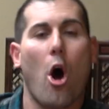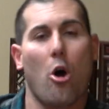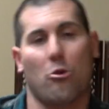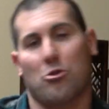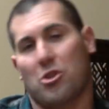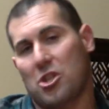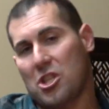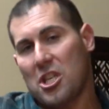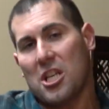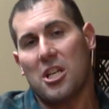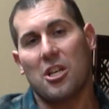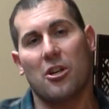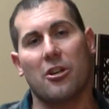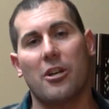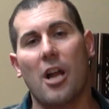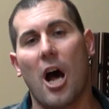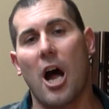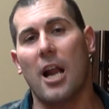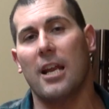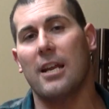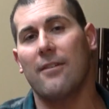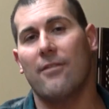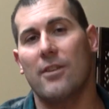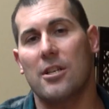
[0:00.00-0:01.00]
Oh, see, you're
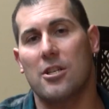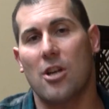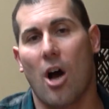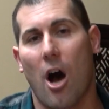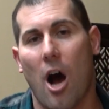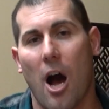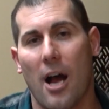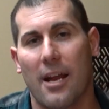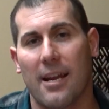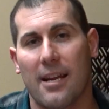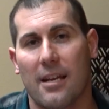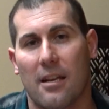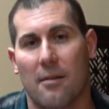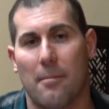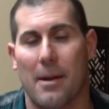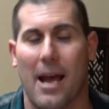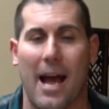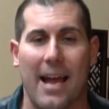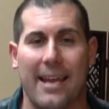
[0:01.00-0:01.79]
not even talking to me.